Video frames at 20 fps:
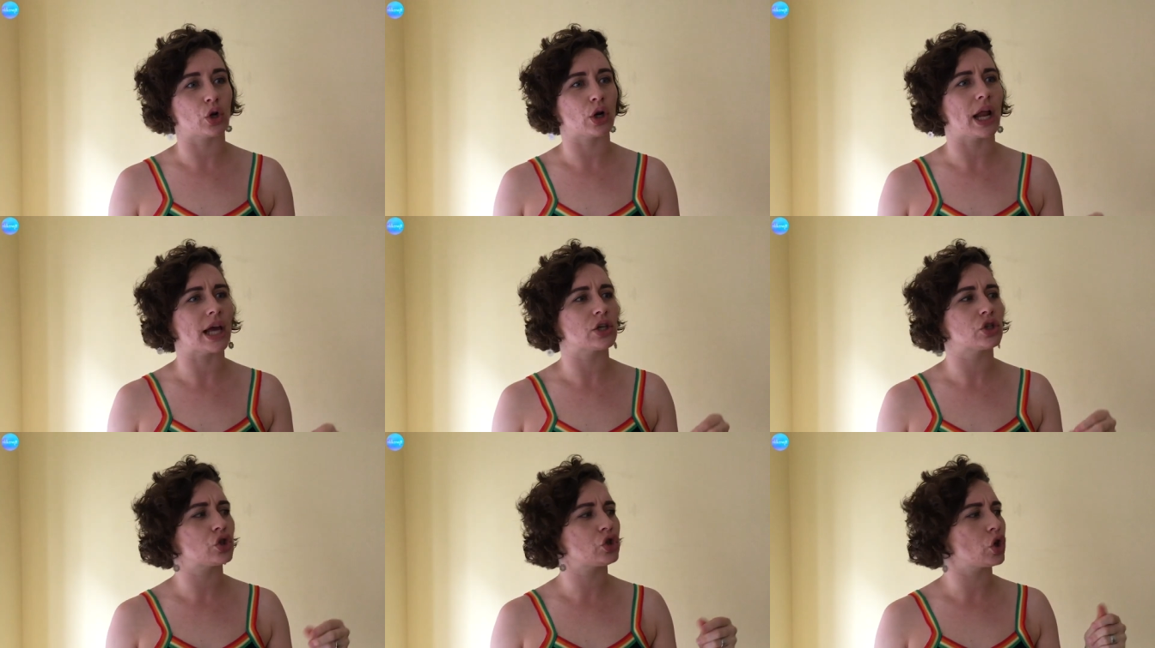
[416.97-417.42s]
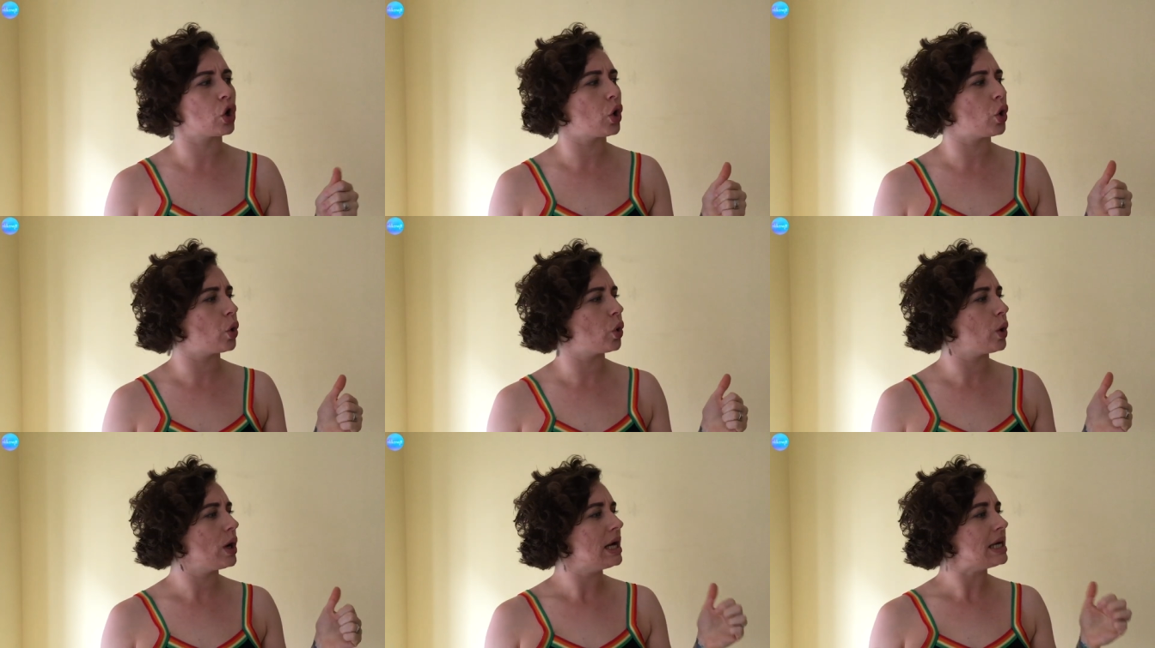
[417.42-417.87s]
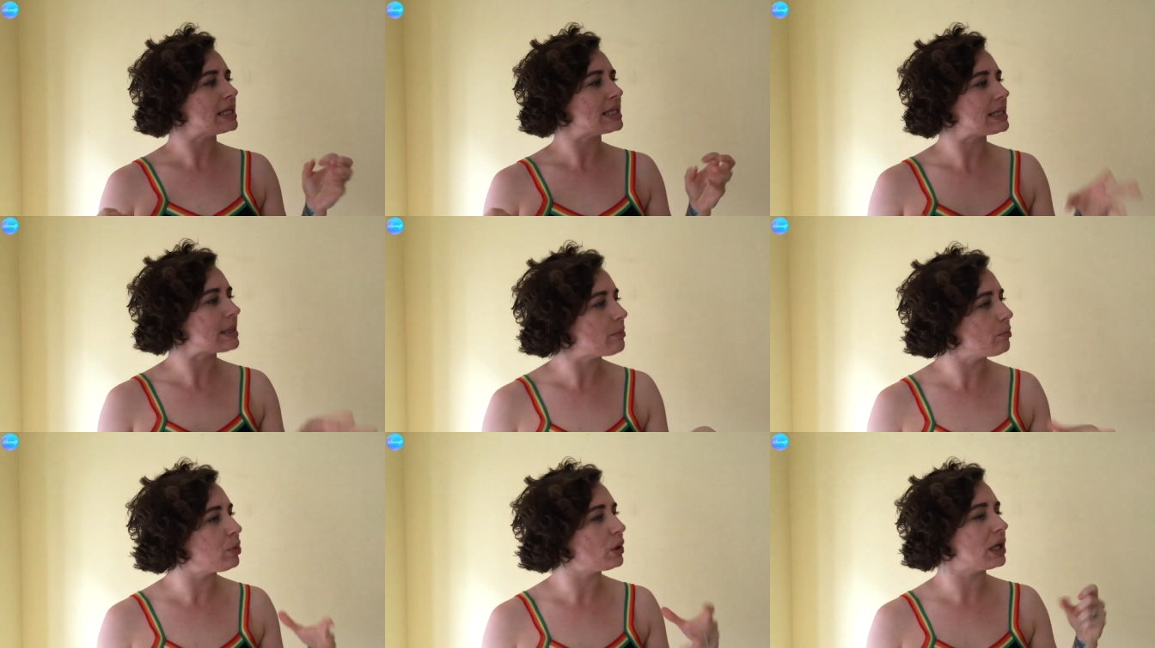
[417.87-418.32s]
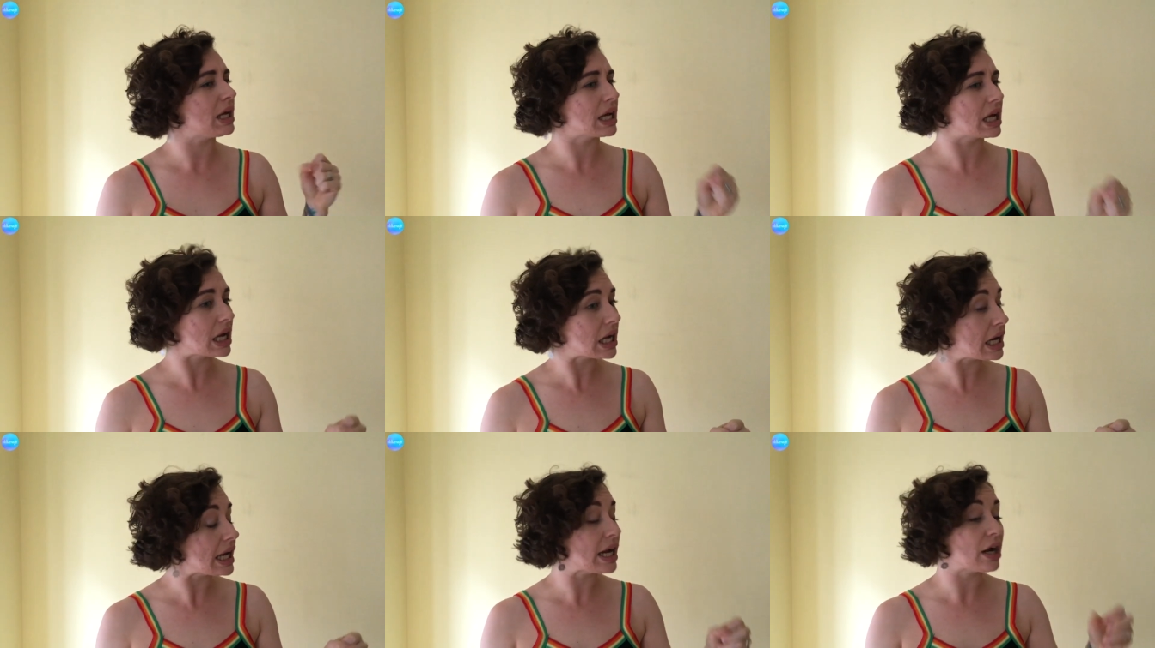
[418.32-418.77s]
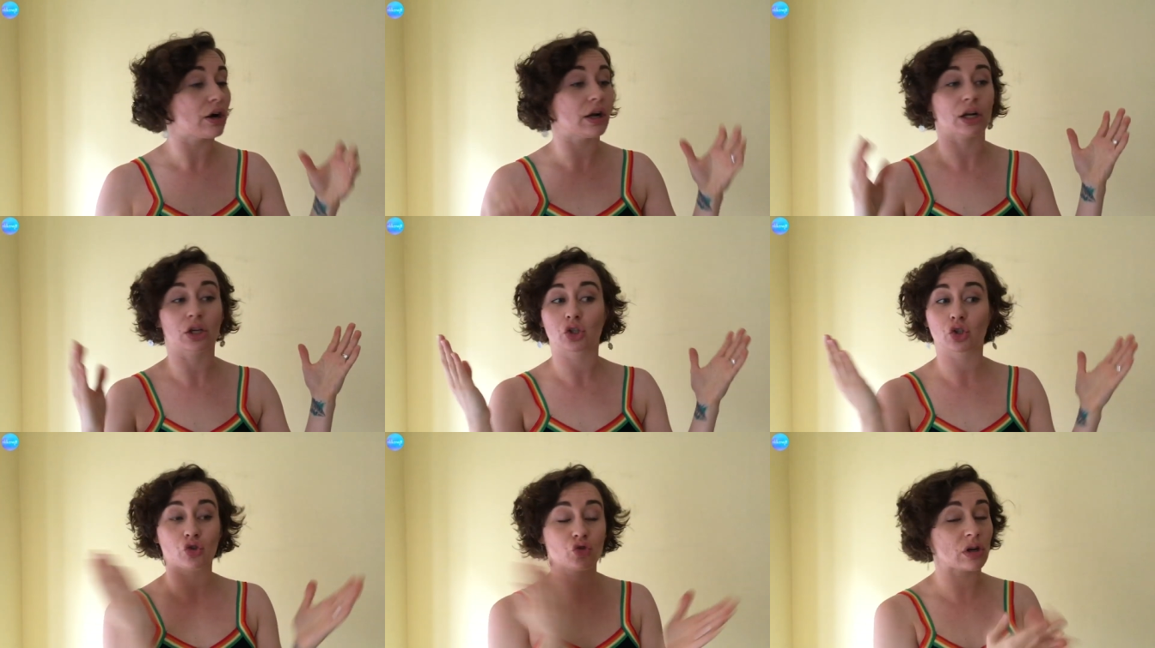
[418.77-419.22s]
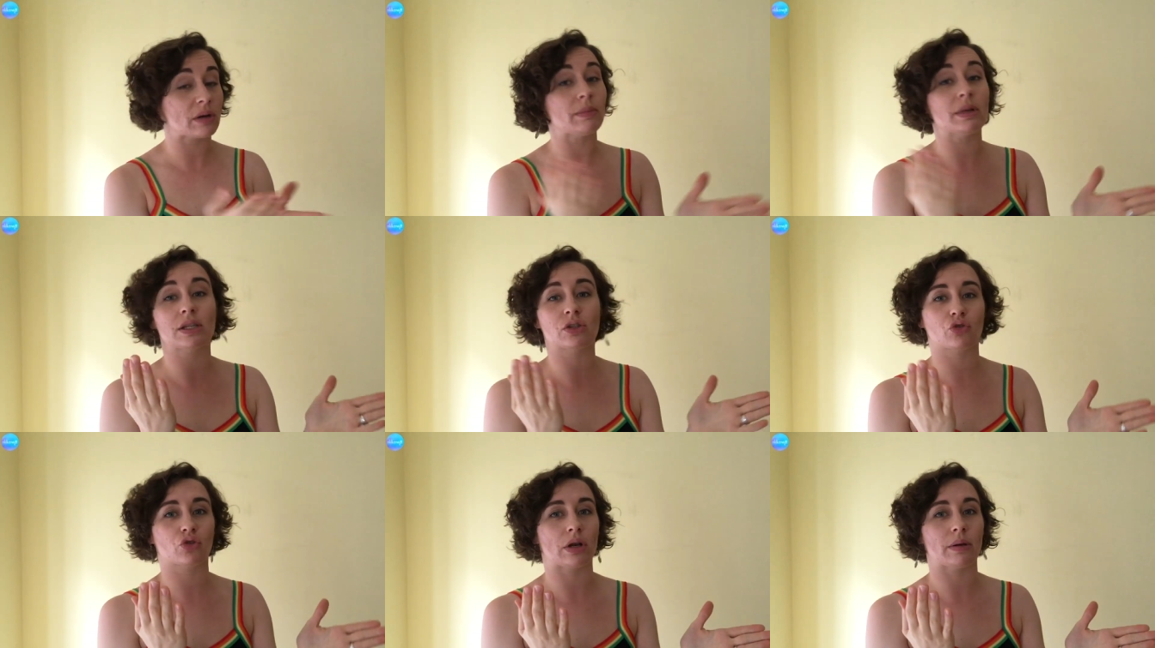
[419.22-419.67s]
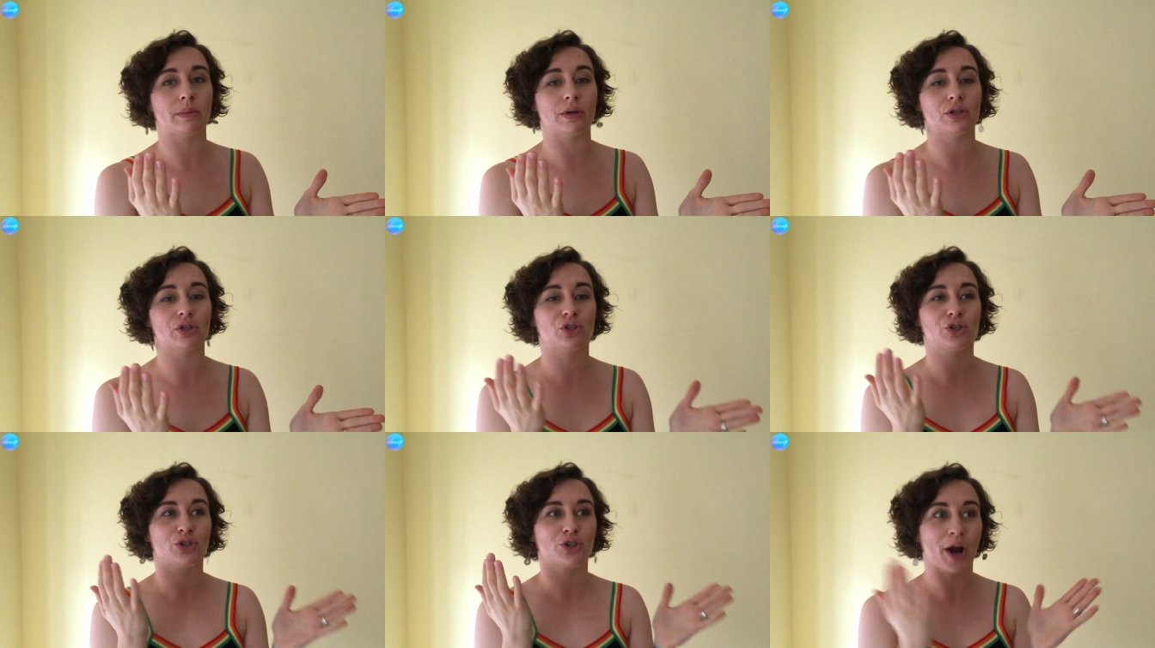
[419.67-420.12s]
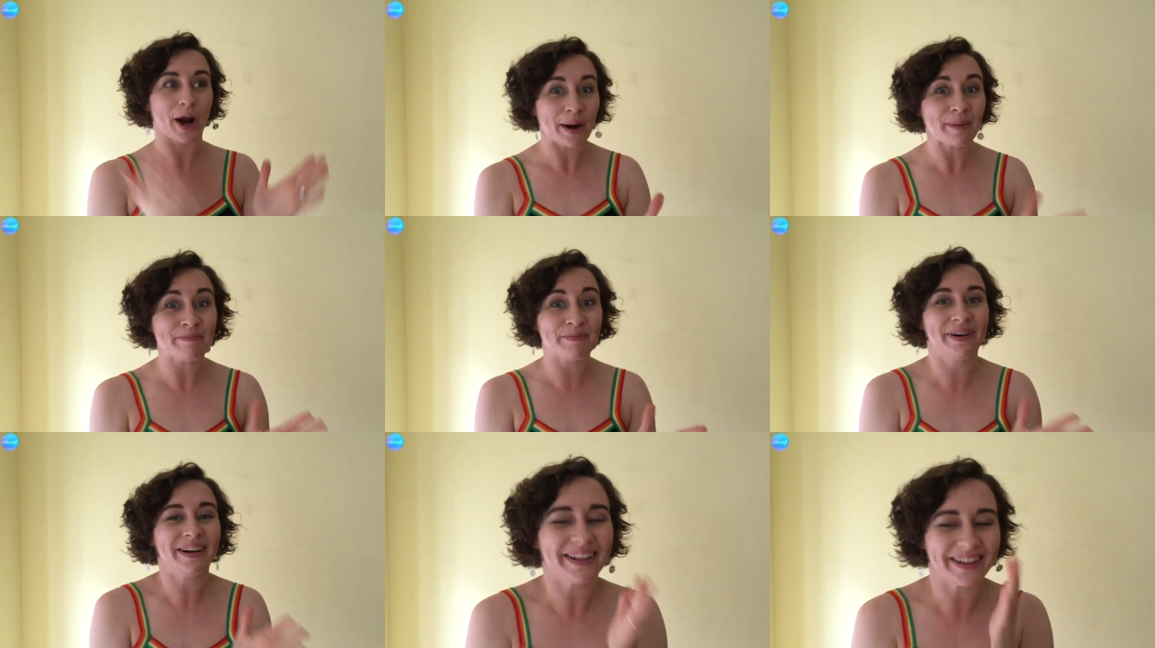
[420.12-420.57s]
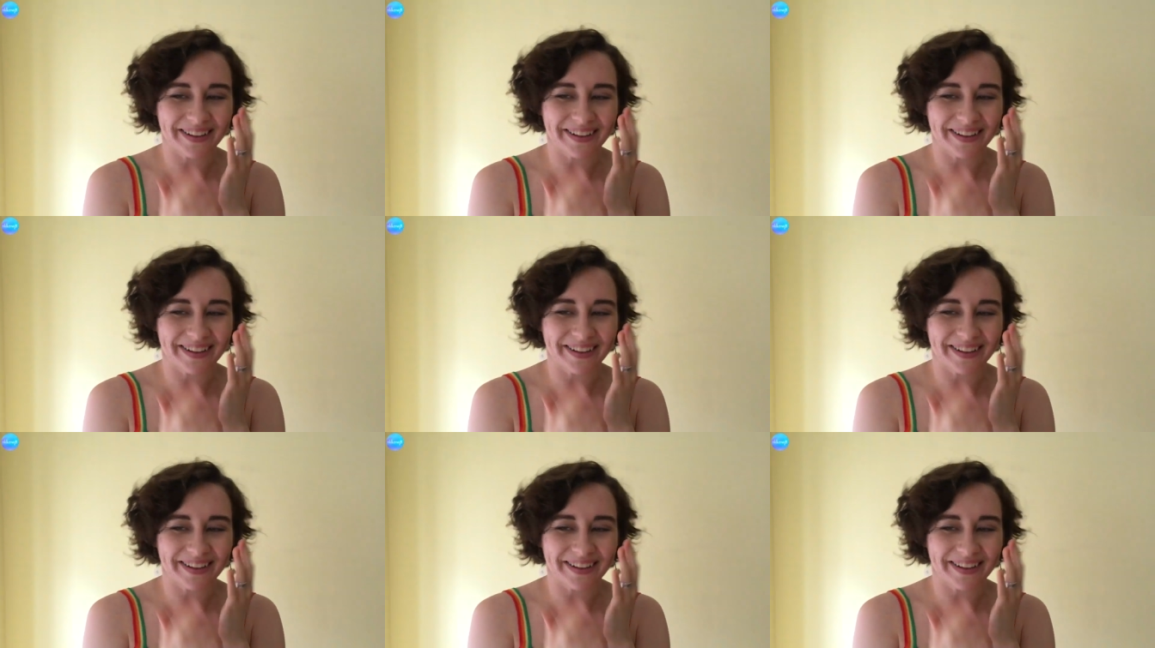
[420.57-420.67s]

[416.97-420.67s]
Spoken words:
or like so simple and clear and extremely, extremely sharp.